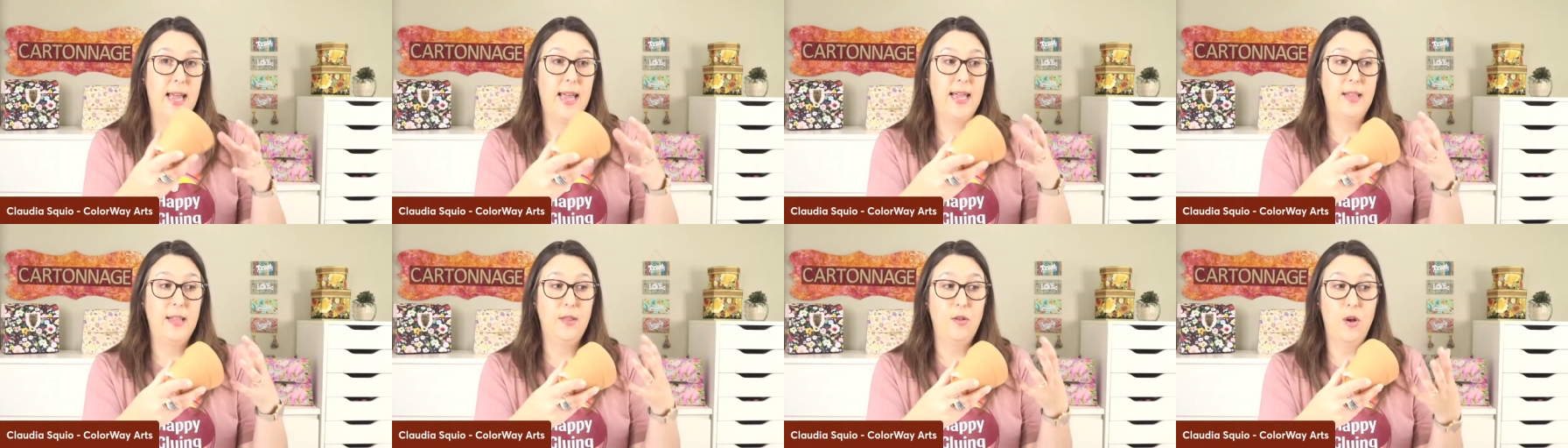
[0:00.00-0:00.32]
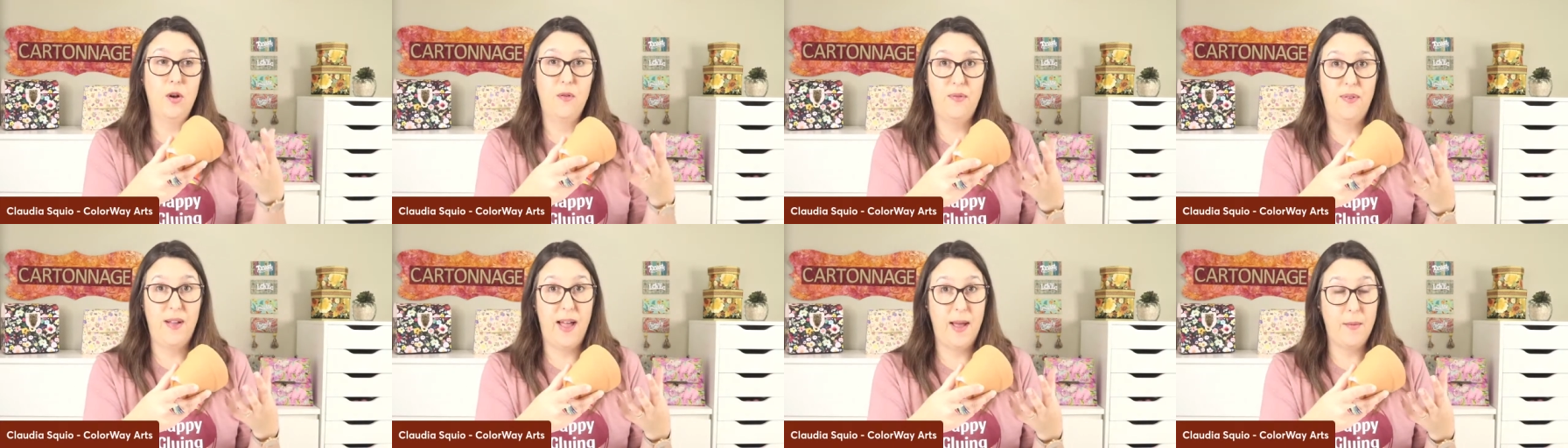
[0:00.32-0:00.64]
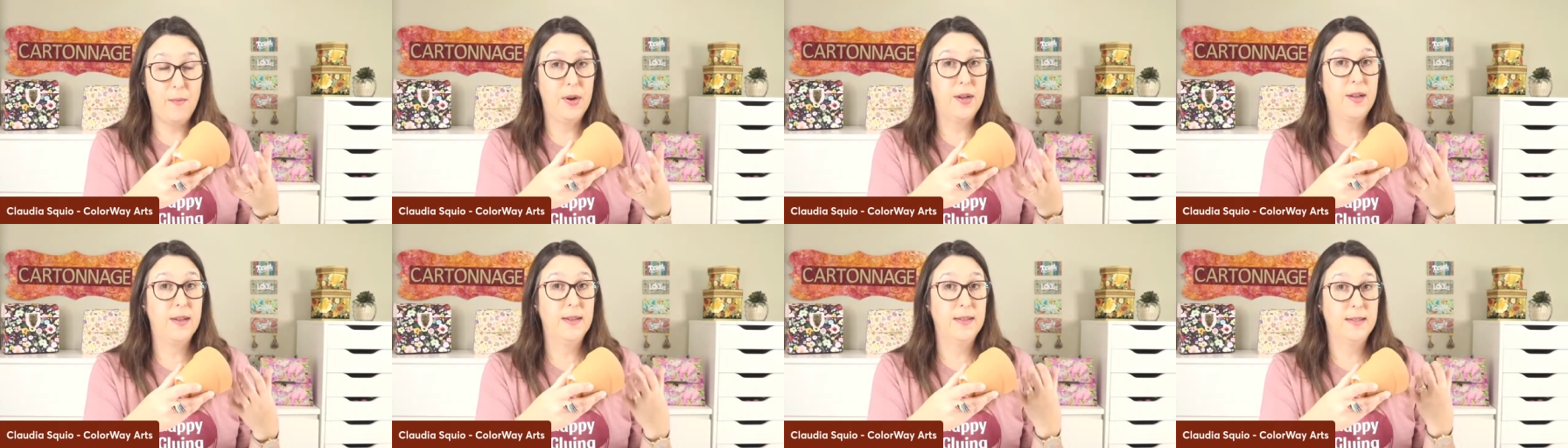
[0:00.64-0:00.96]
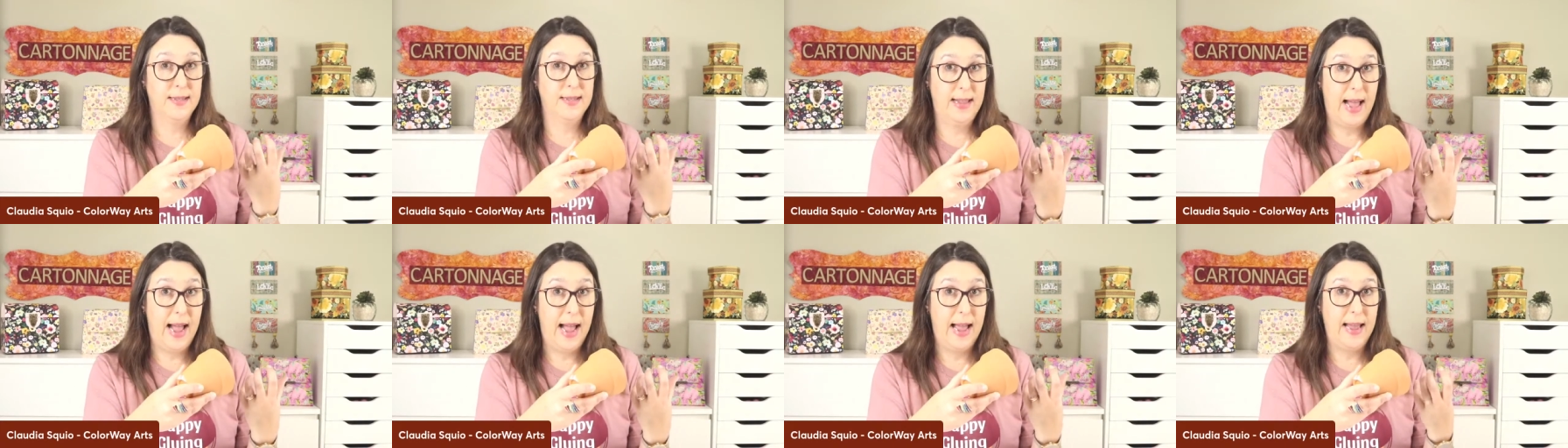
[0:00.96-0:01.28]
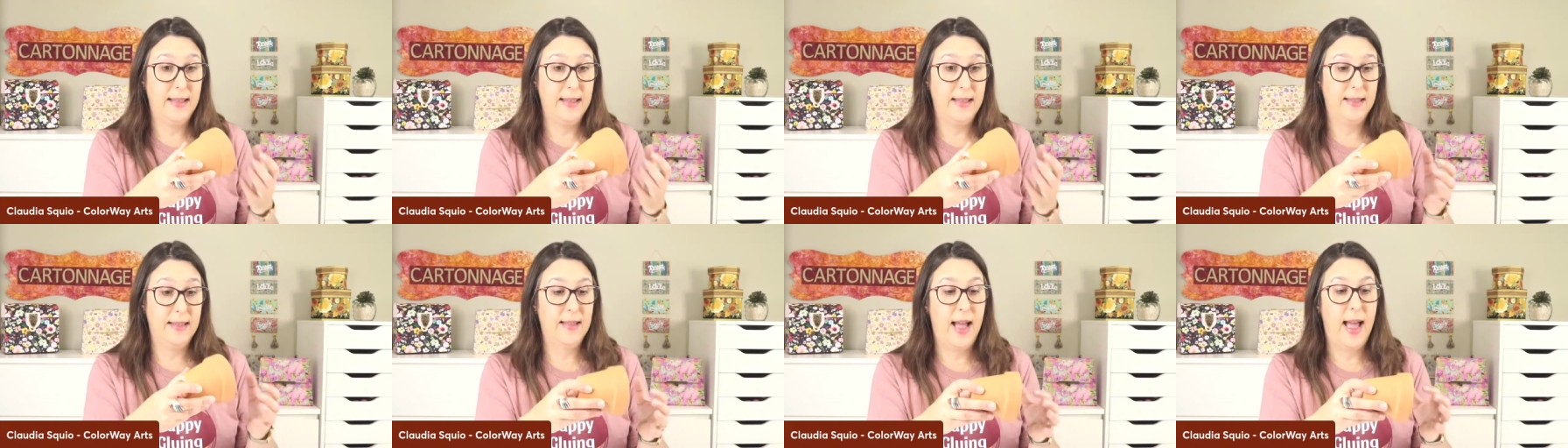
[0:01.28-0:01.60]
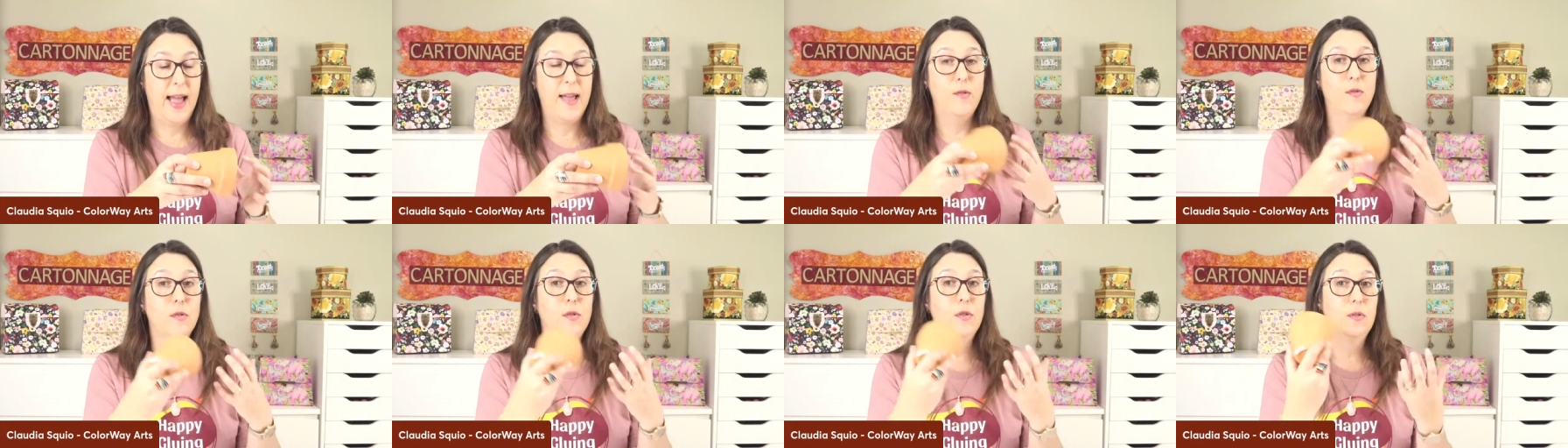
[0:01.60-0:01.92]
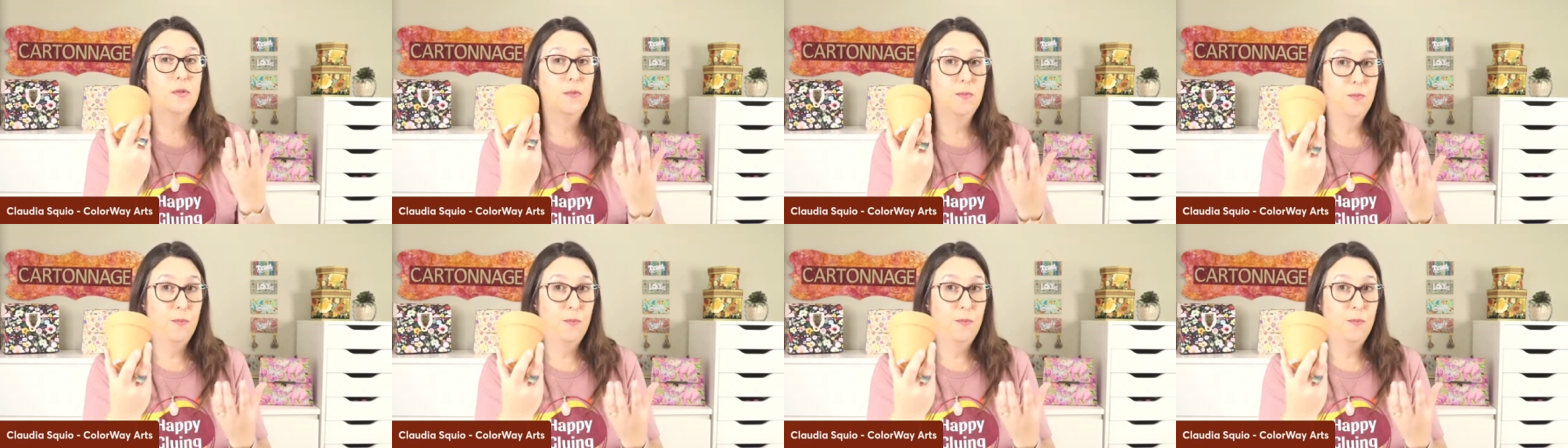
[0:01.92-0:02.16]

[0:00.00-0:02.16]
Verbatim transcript: and your fabric is light, I would